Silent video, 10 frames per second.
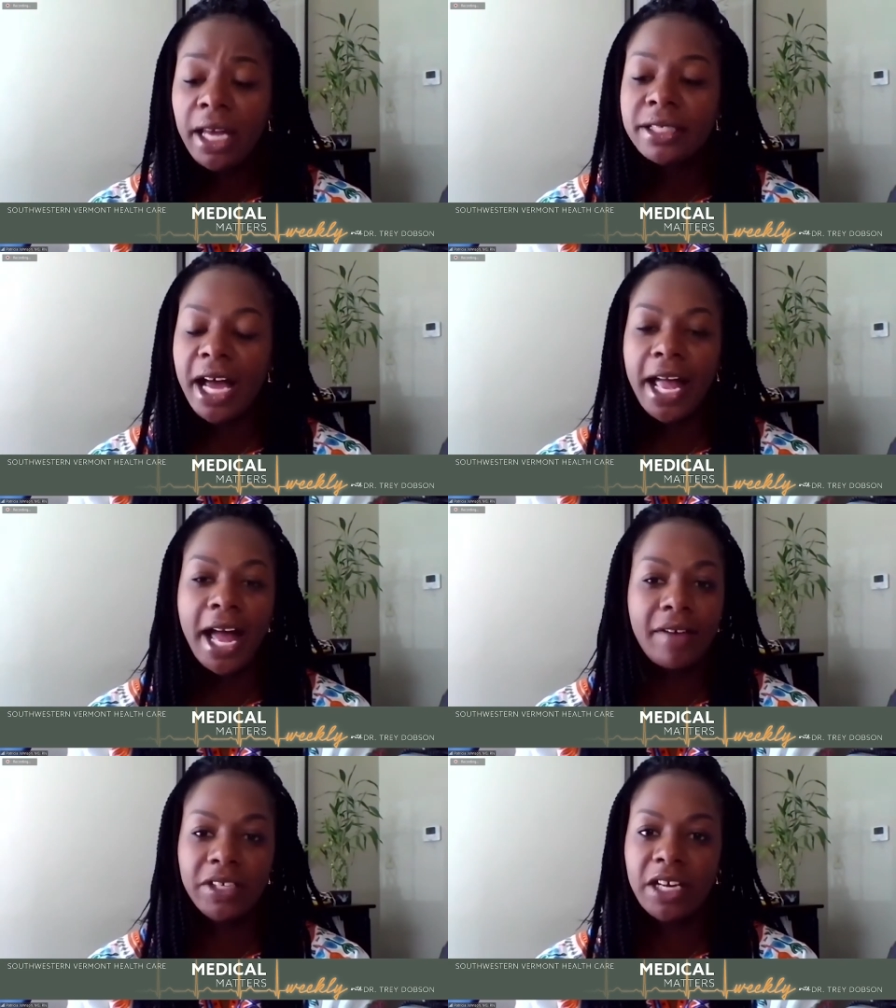And I
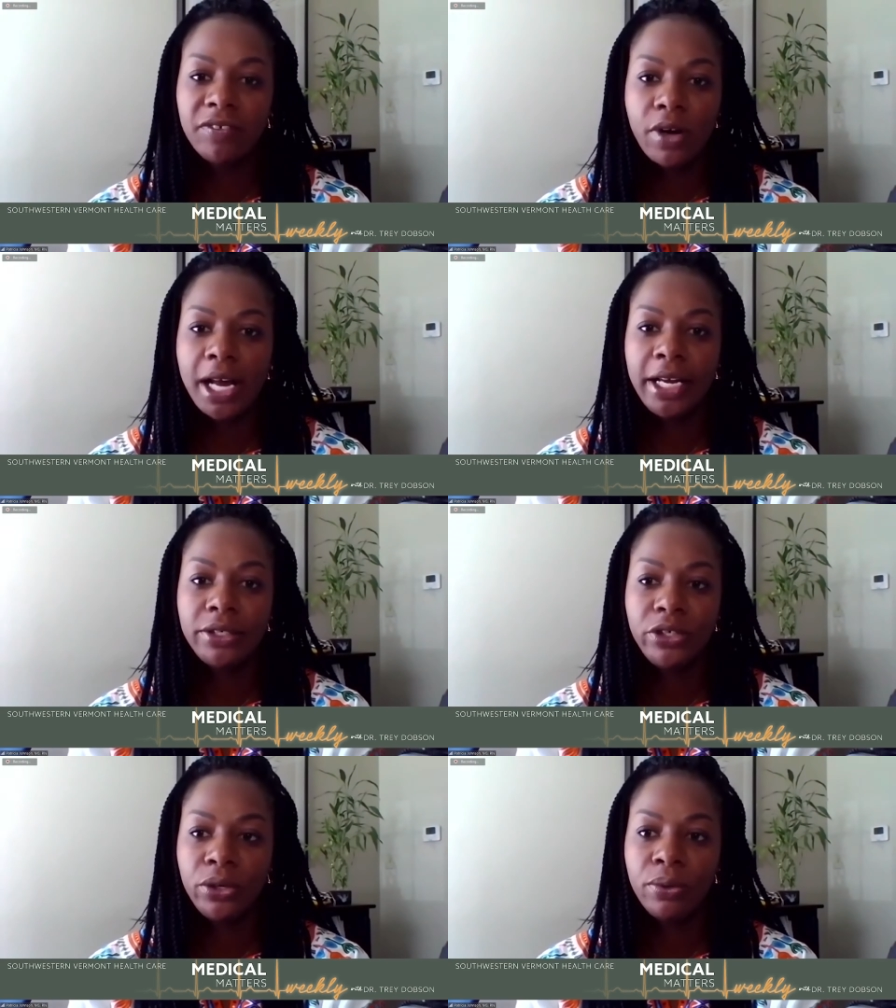have to give
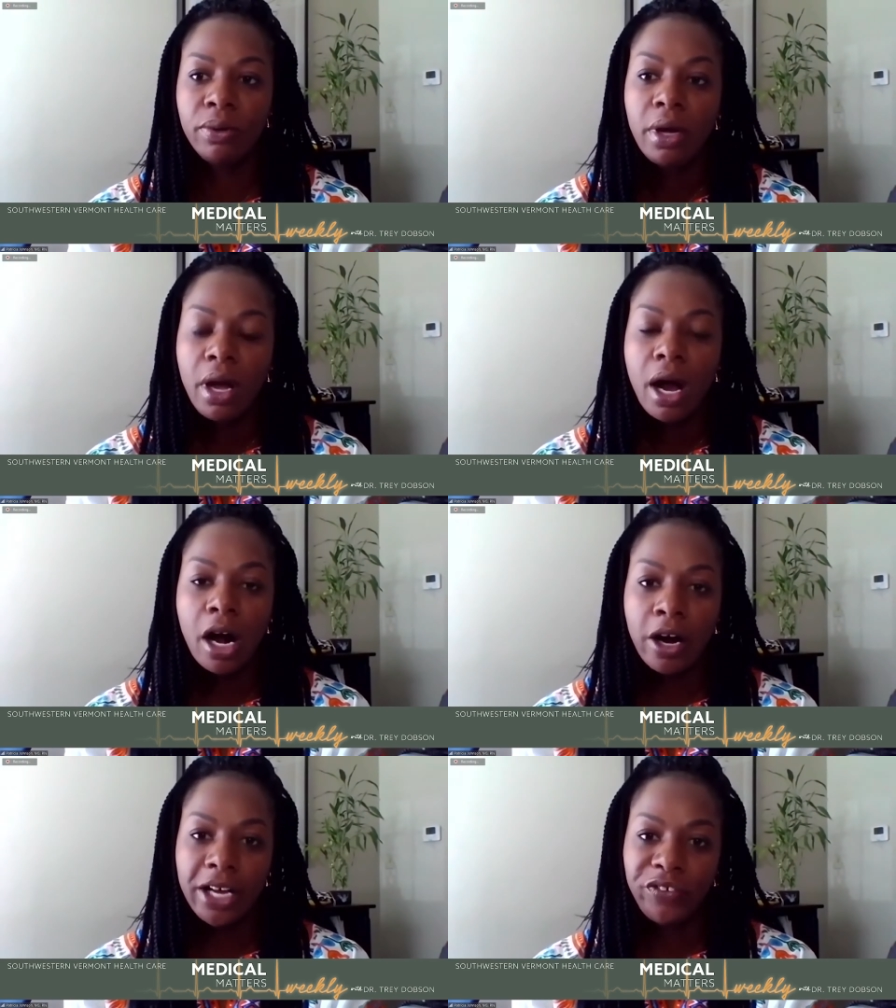credit to
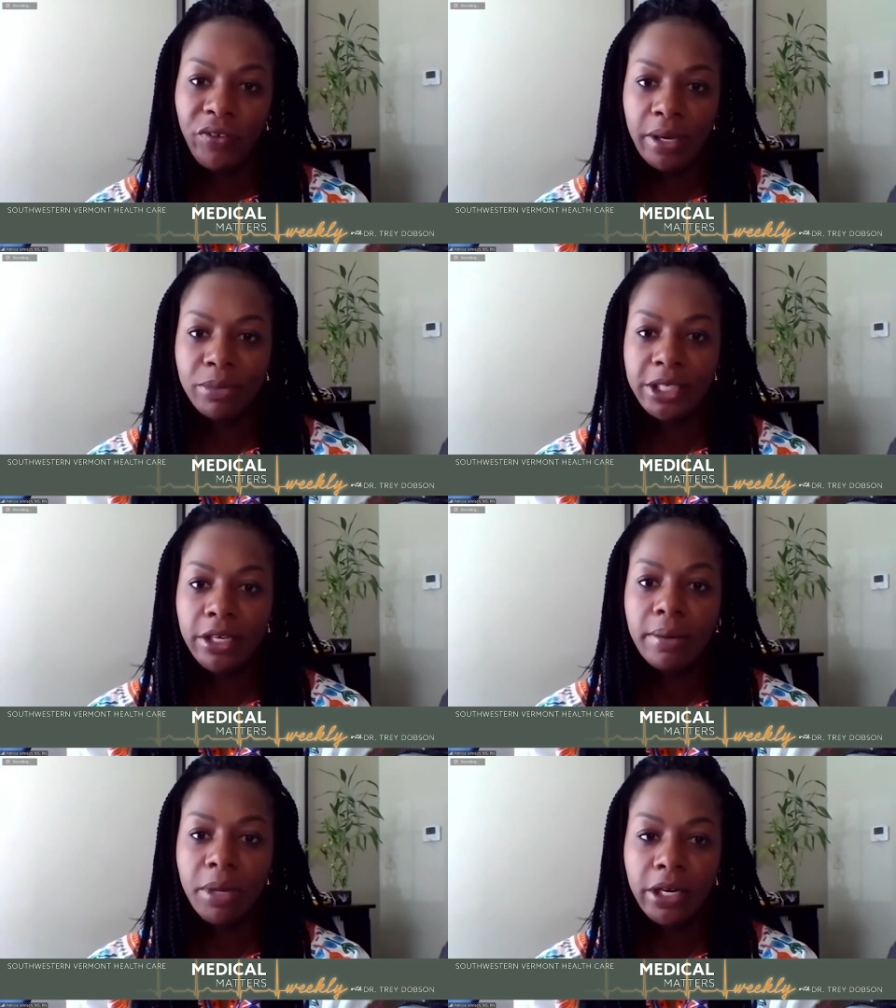our
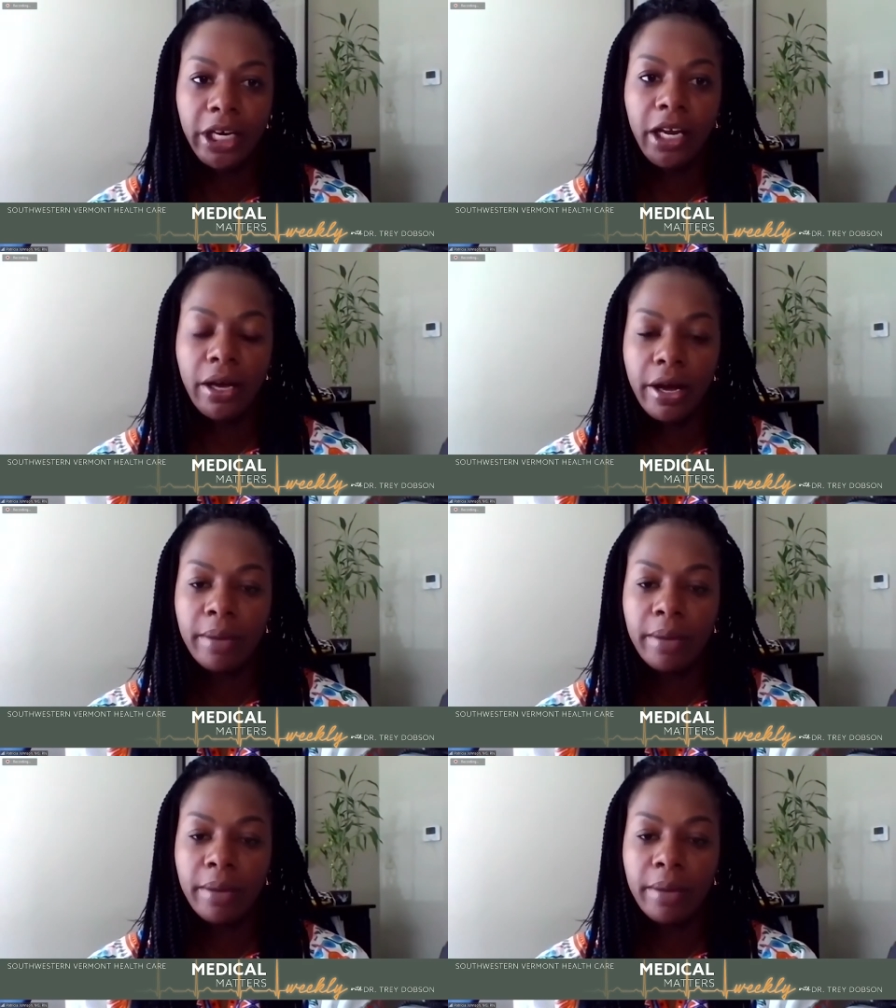SVMC community.